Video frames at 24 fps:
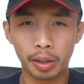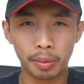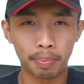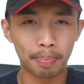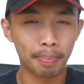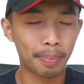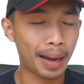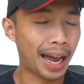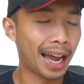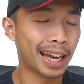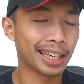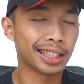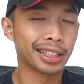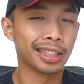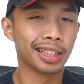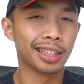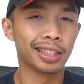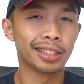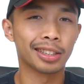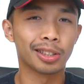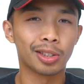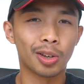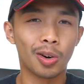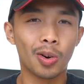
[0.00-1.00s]
with
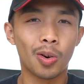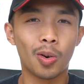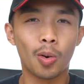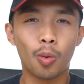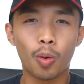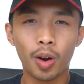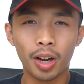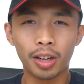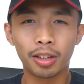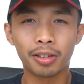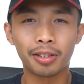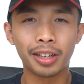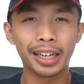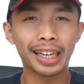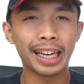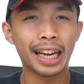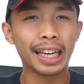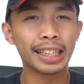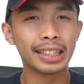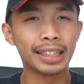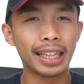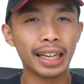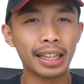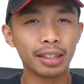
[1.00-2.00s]
passion. So one trick
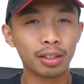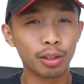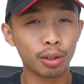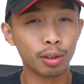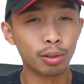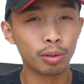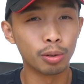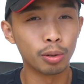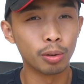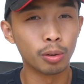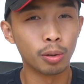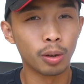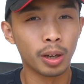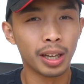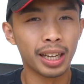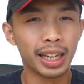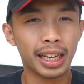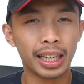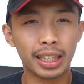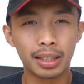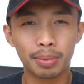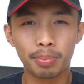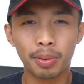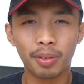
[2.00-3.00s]
I tend to do
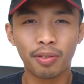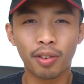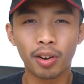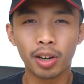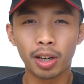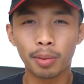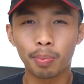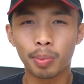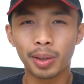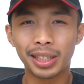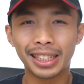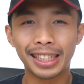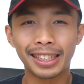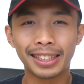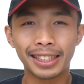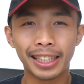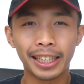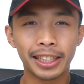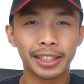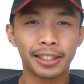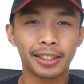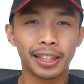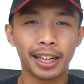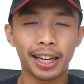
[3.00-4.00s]
is before the
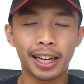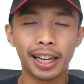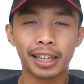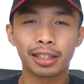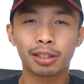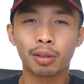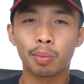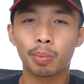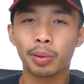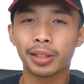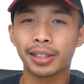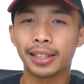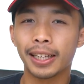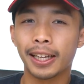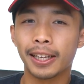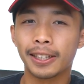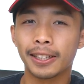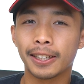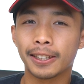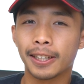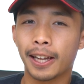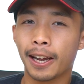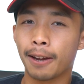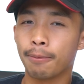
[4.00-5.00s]
presentation, I like to
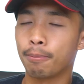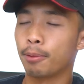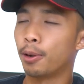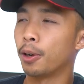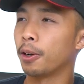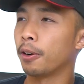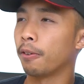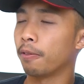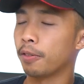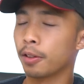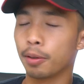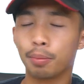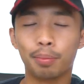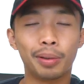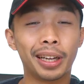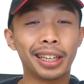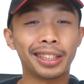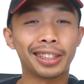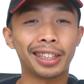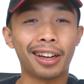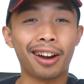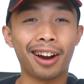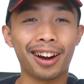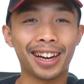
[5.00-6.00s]
pretend that I'm one of the
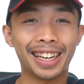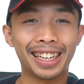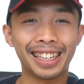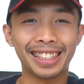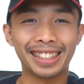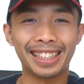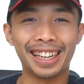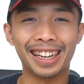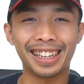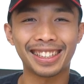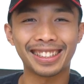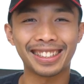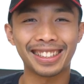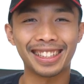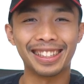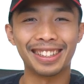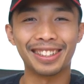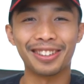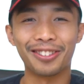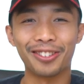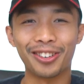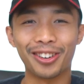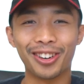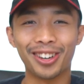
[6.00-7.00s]
best architects in
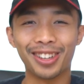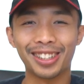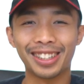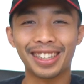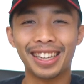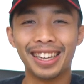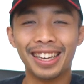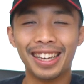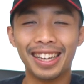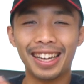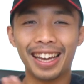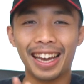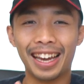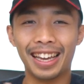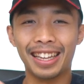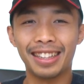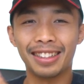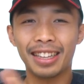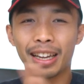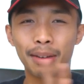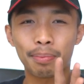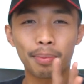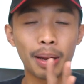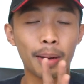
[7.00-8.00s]
the world
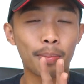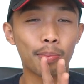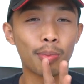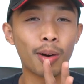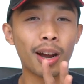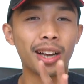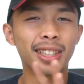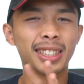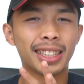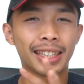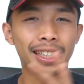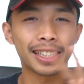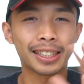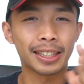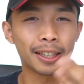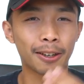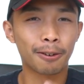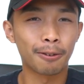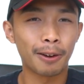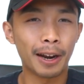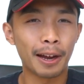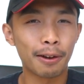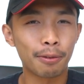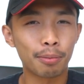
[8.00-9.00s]
and that my project is a
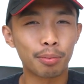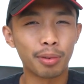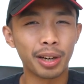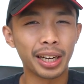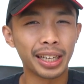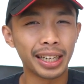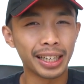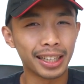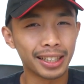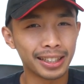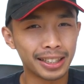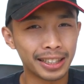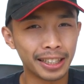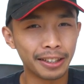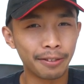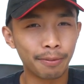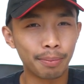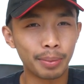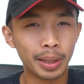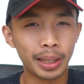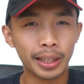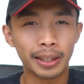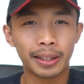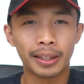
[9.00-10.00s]
groundbreaking
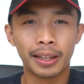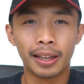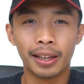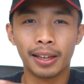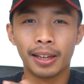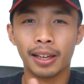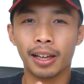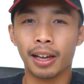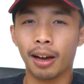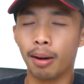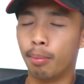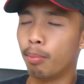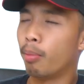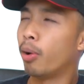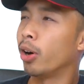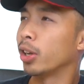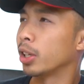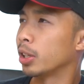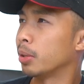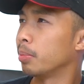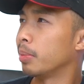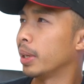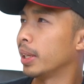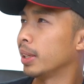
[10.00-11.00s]
achievement, a
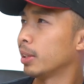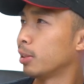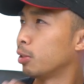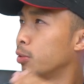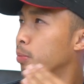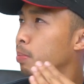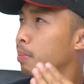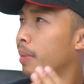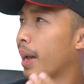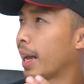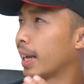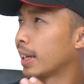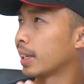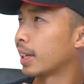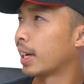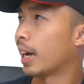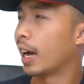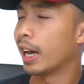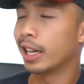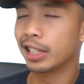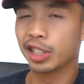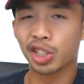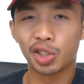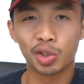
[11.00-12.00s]
monument to
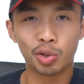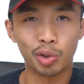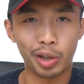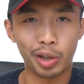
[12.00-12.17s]
mankind's